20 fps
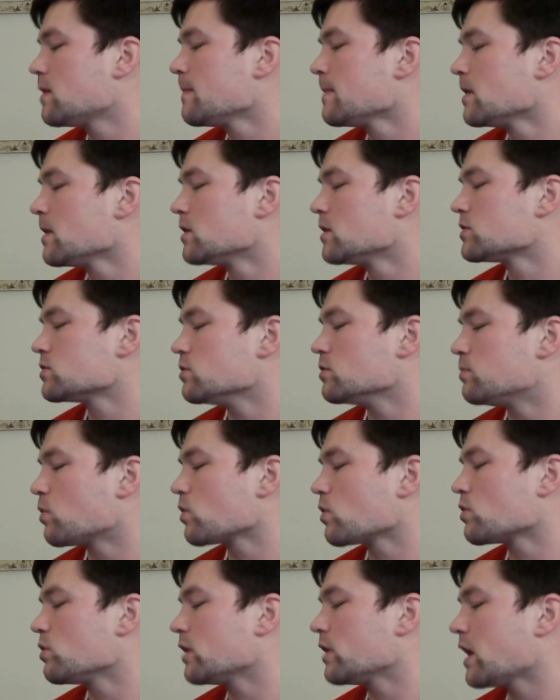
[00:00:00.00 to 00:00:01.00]
So
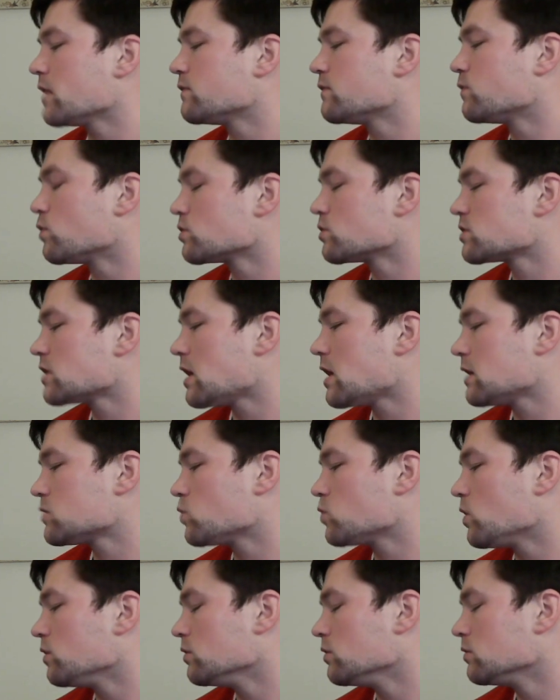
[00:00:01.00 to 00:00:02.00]
Portland only had 4 shots
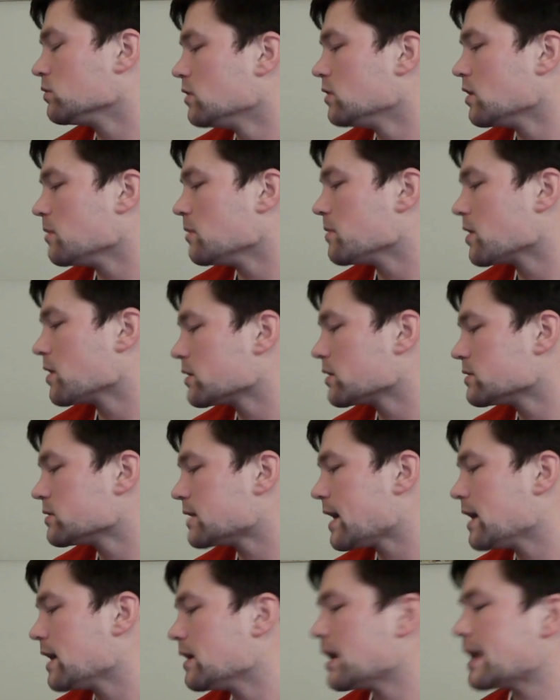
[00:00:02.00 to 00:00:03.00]
while the Americans
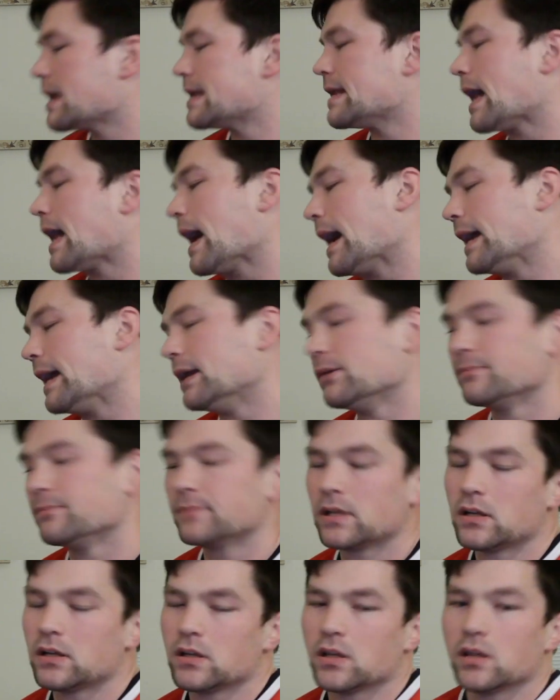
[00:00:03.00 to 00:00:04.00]
had 9.
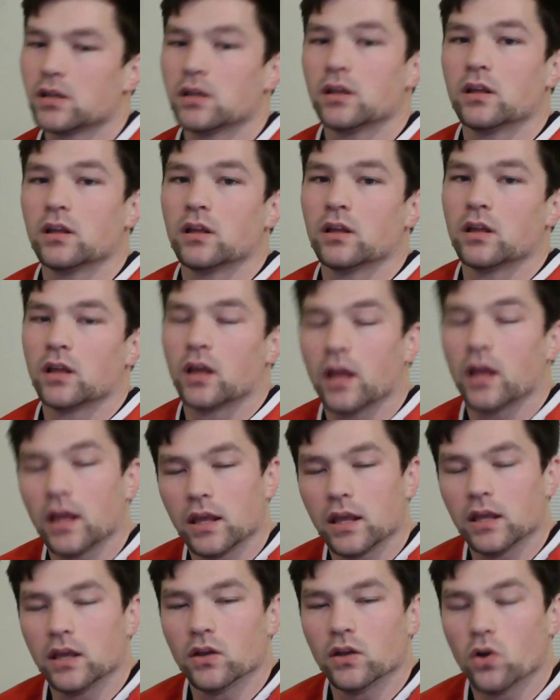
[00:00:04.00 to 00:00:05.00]

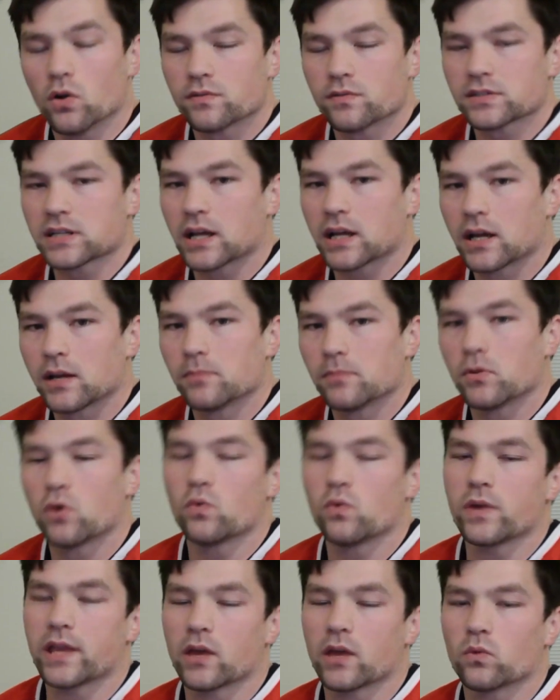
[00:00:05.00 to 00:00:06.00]
In overtime,
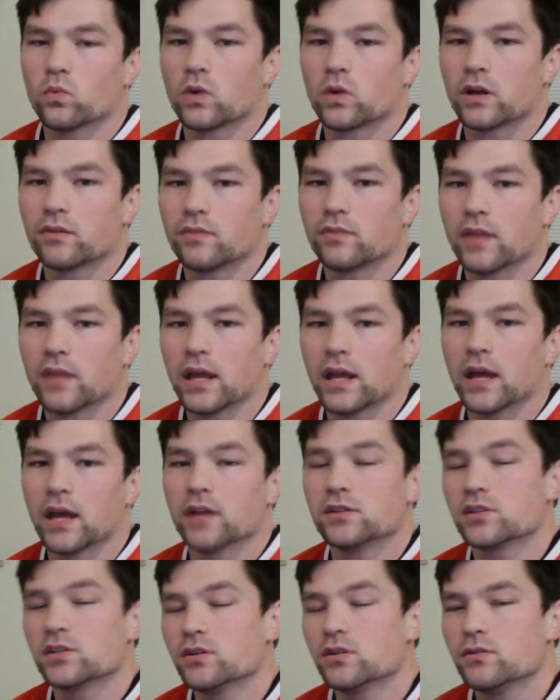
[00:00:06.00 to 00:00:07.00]
we had 1, they
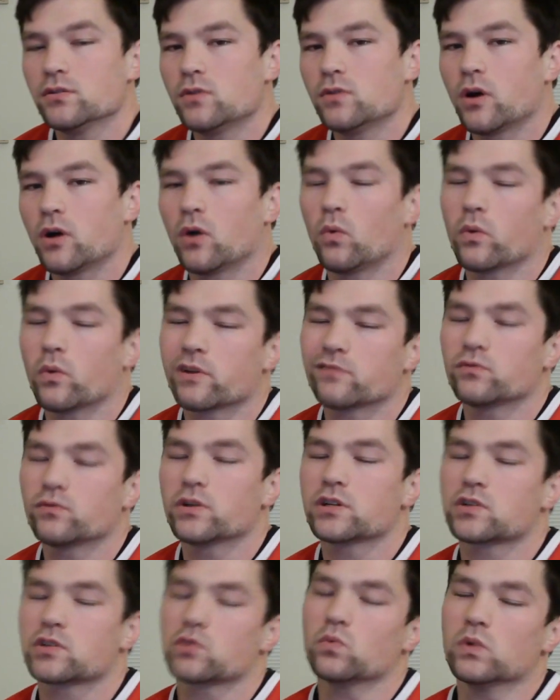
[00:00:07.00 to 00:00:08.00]
had 2, one of
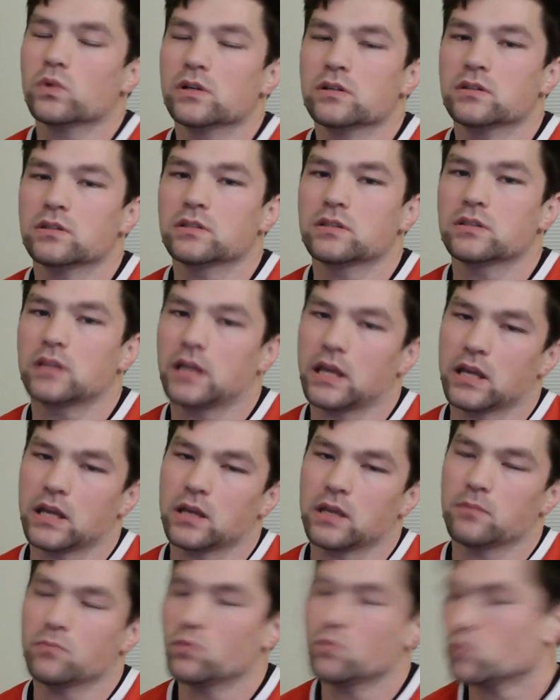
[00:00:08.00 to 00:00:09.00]
which was the
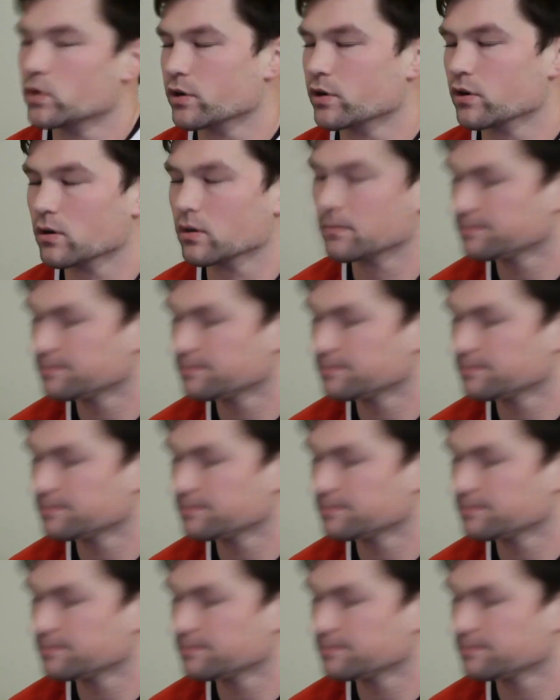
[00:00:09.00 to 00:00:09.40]
game winner.